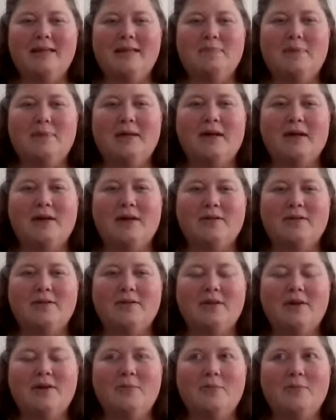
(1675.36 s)
it's
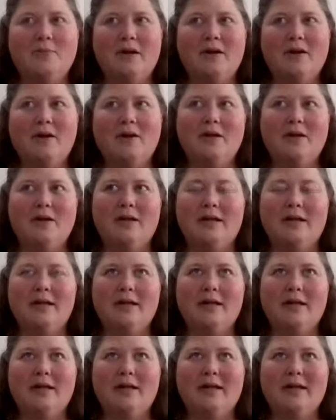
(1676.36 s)
because
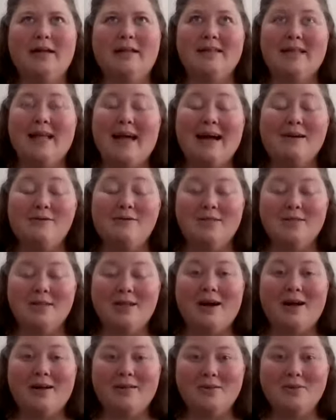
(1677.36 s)
it allows
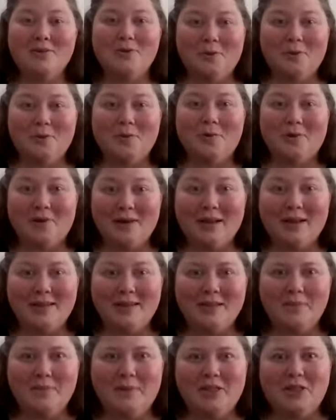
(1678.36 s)
God's glory
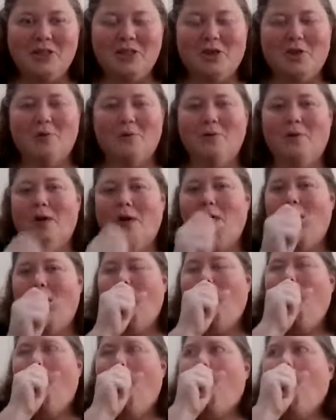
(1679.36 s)
to be shown.
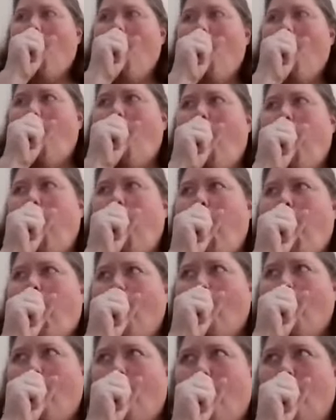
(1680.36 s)
If